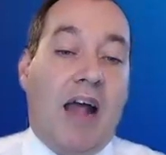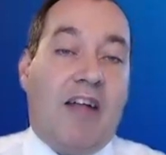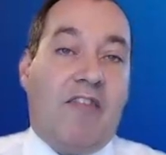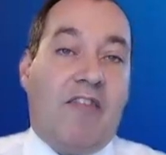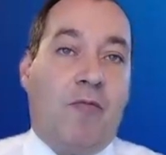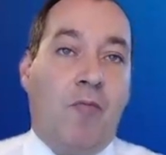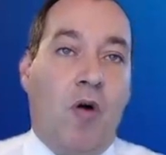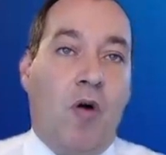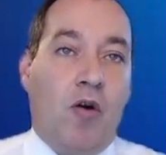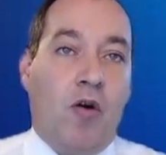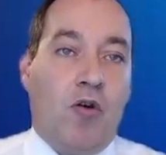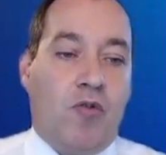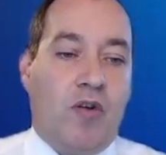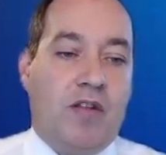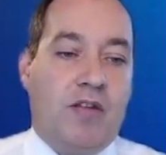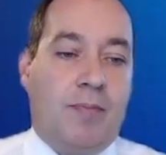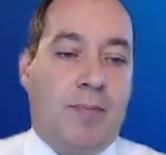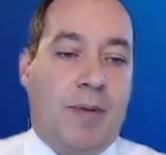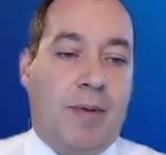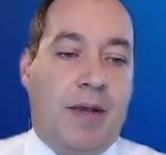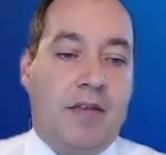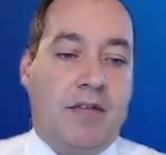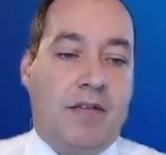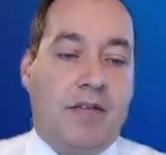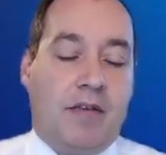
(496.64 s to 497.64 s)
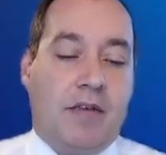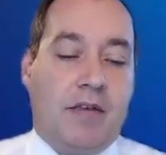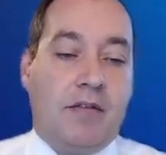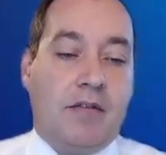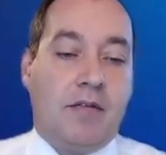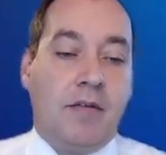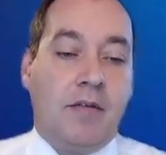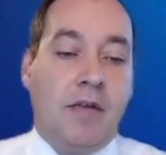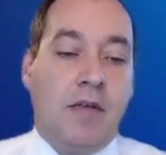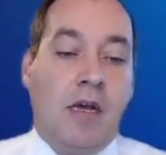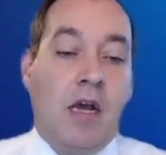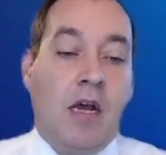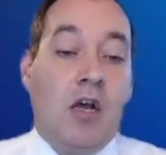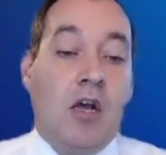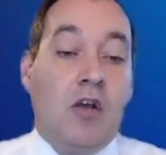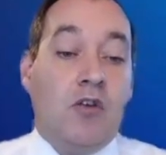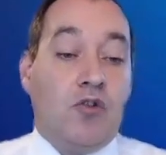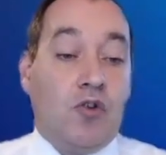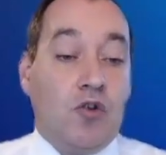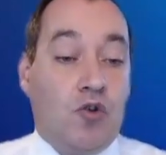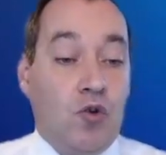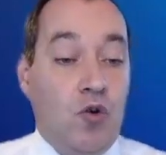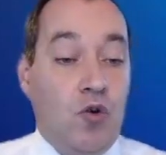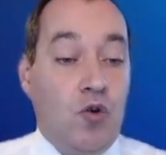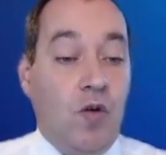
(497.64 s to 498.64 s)
have more green spaces.
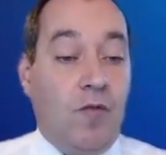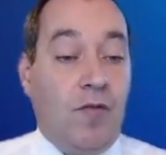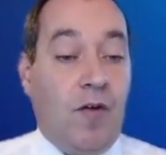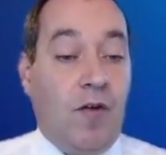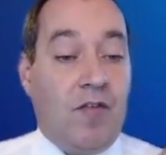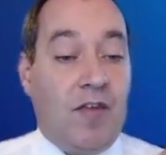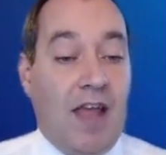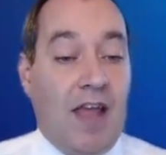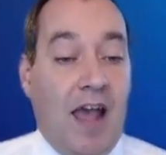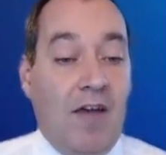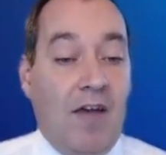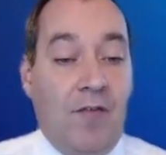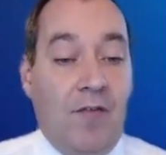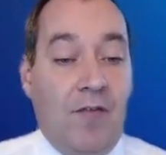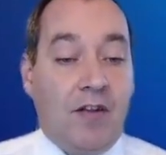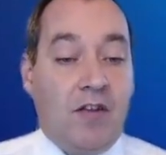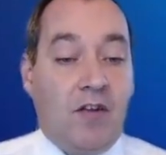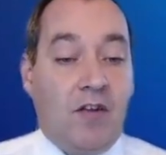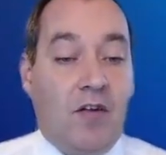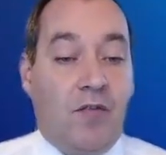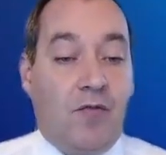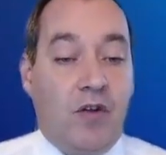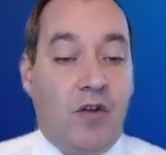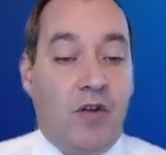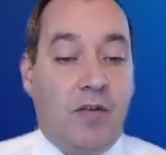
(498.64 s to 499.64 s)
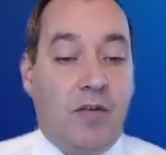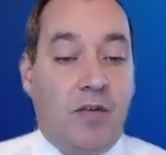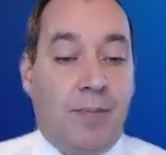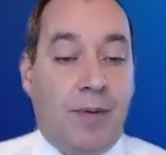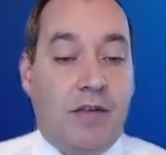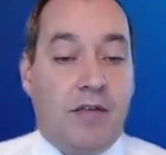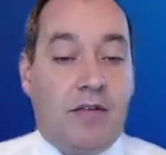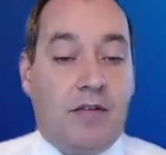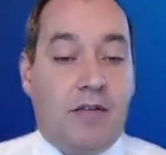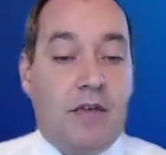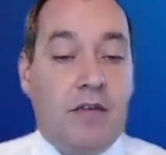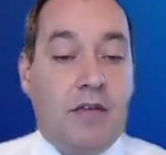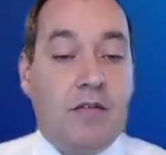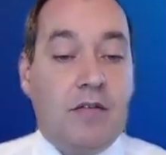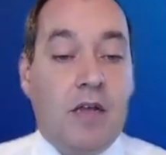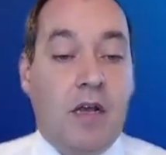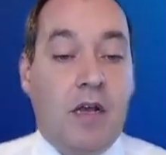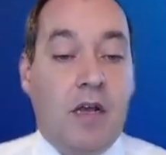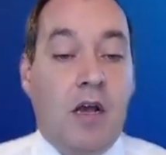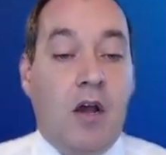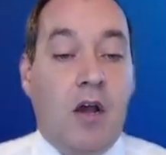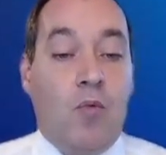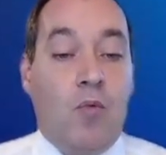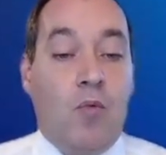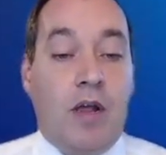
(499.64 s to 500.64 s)
So to look for the effect of green spaces,
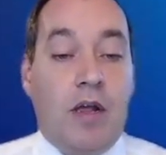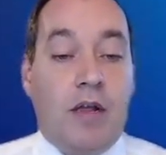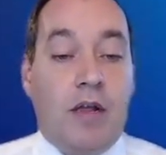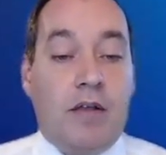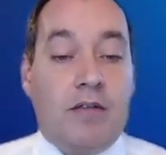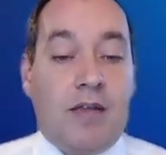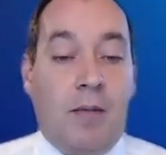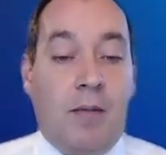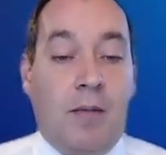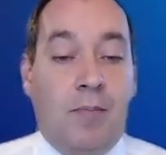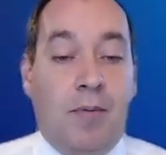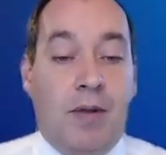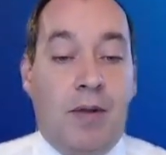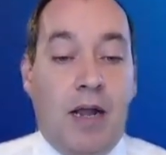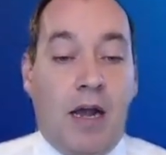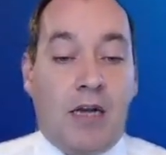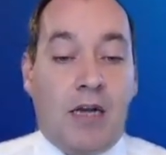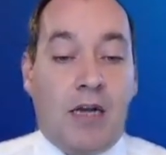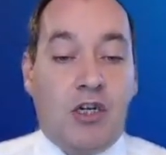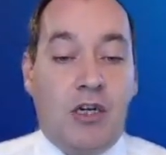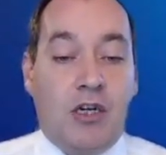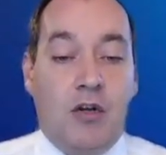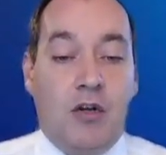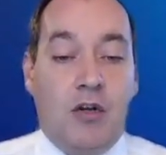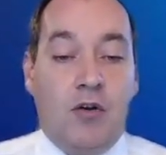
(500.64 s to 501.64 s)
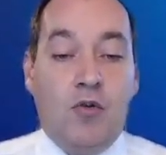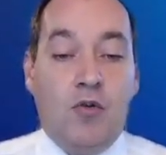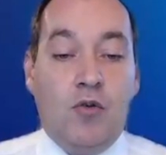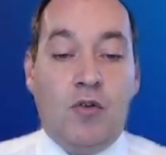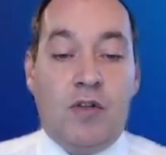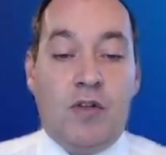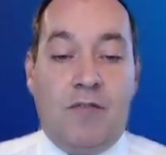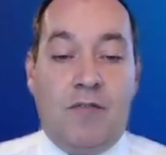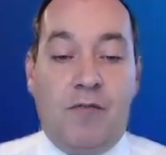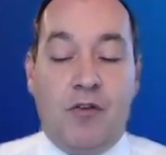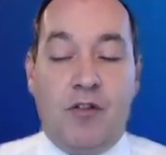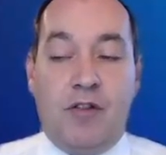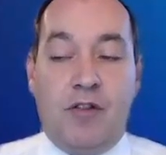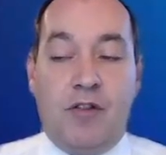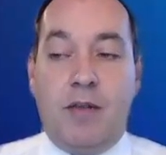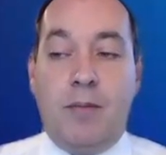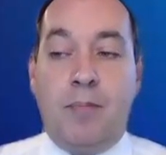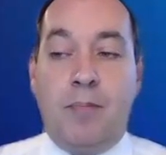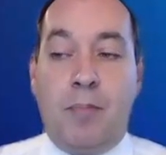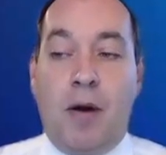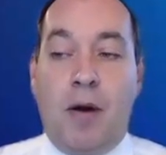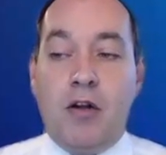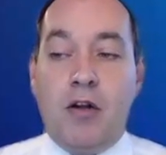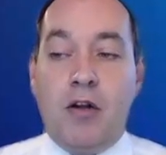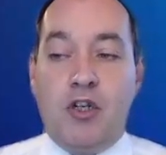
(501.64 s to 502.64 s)
we simply actually looked at the
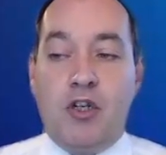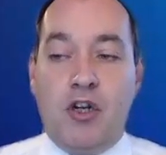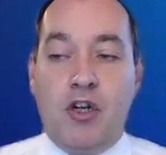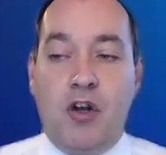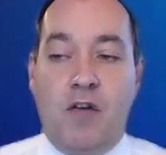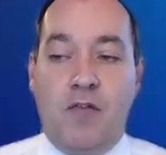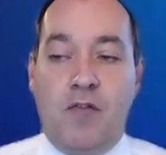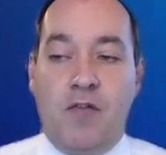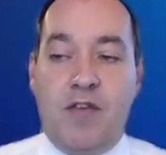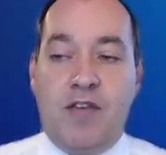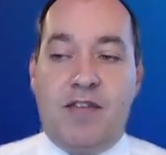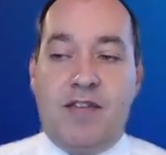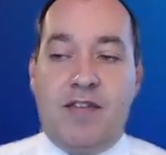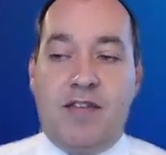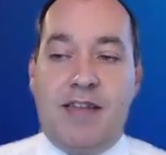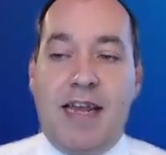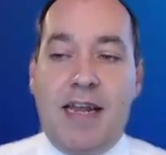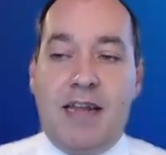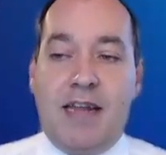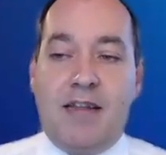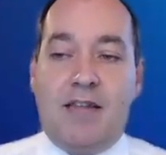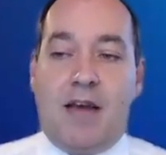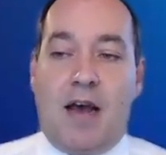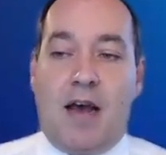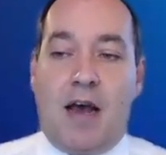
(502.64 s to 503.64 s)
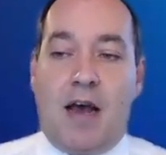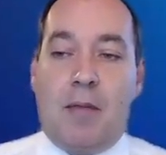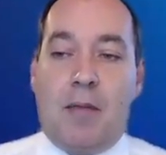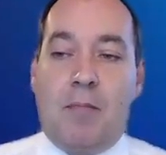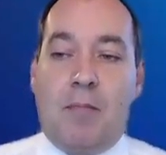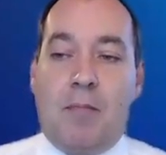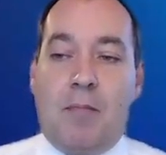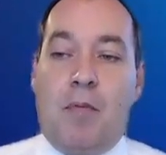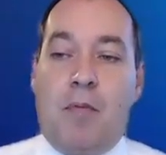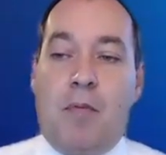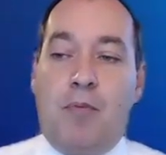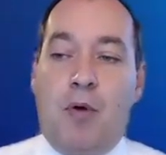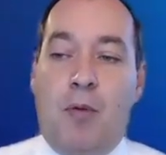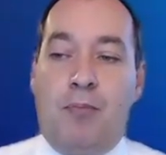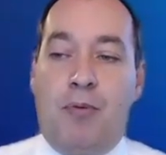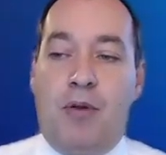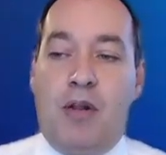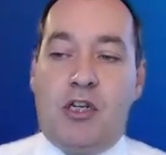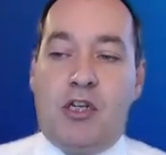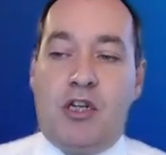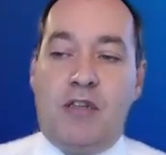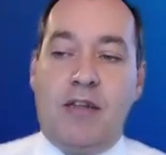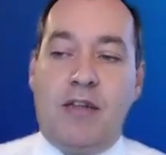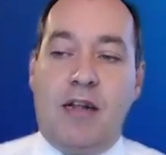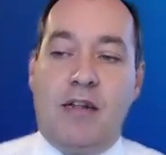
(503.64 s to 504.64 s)
departure of this daytime
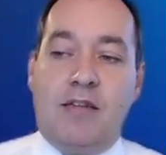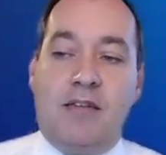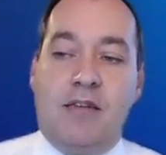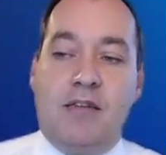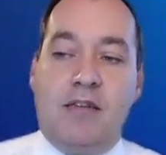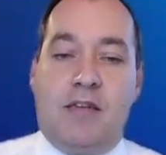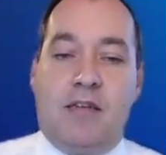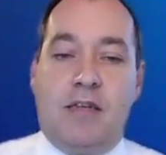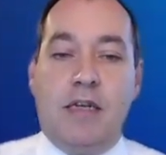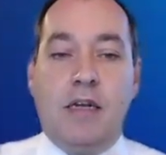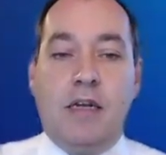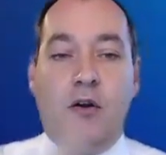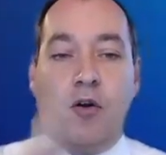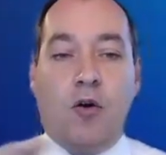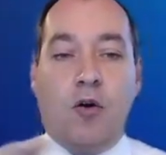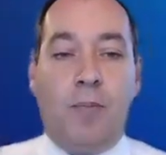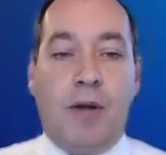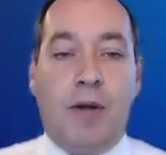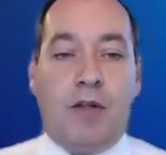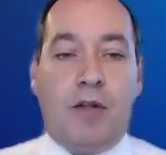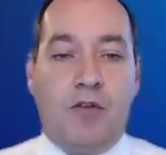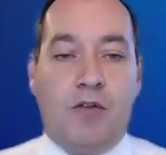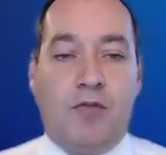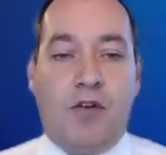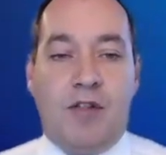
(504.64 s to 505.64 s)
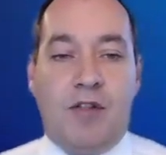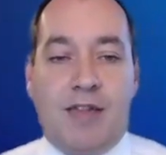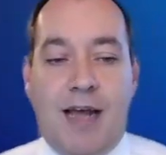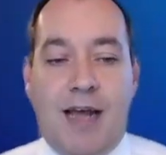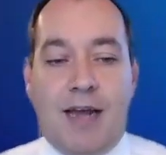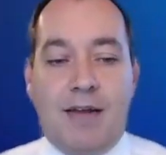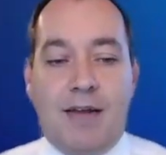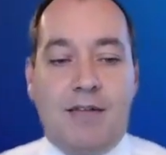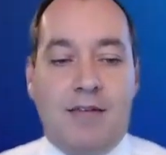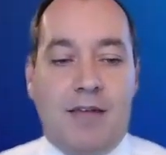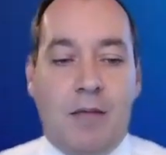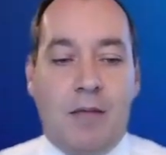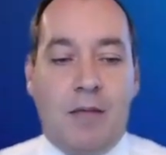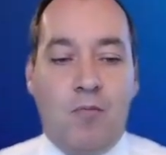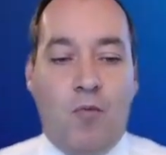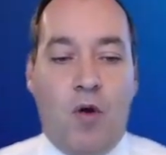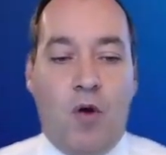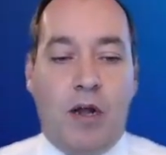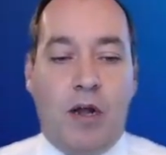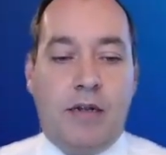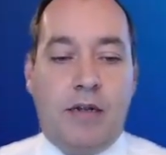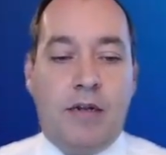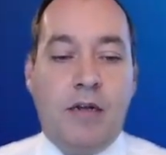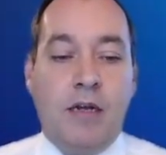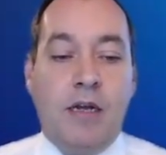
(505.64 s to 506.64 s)
population density compared to the nighttime
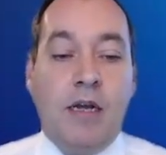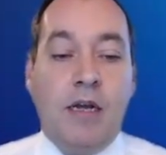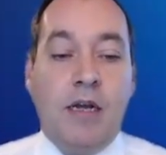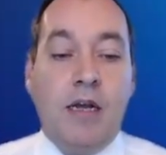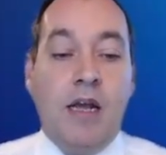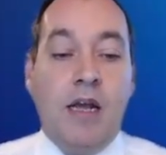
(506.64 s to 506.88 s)
one.